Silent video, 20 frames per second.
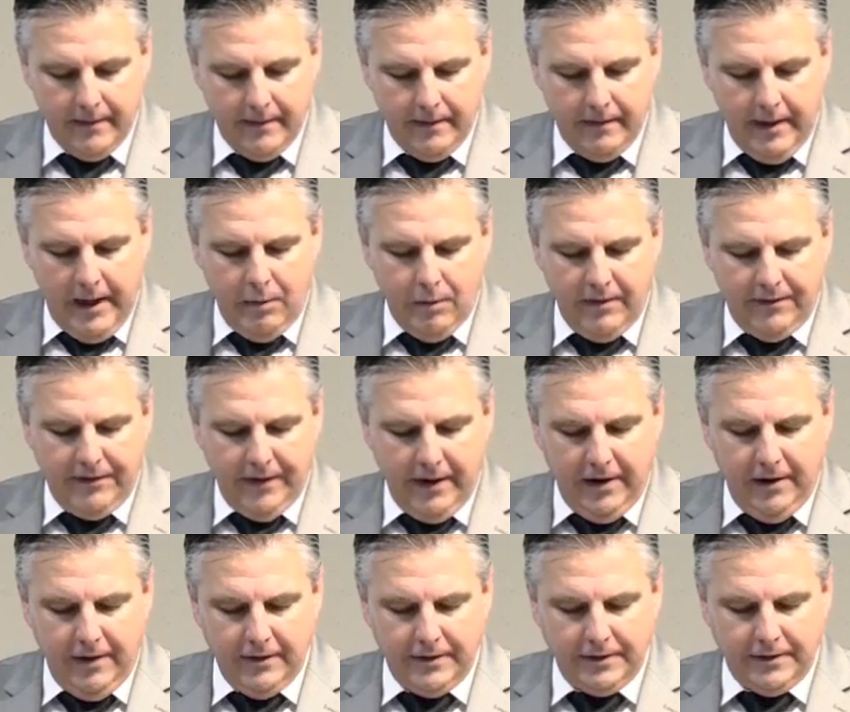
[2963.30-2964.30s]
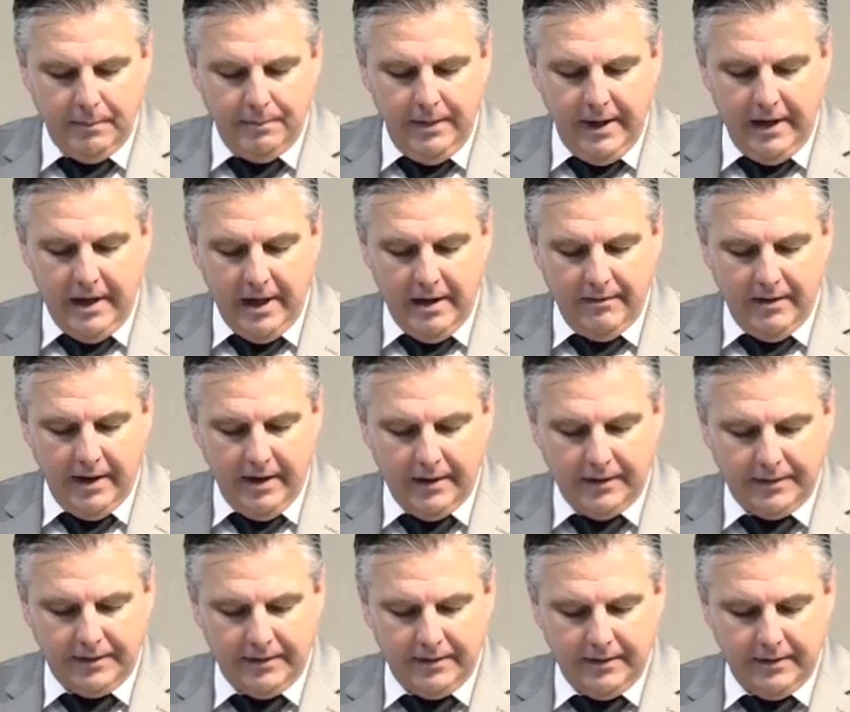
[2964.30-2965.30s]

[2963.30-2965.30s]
He refers to many of us,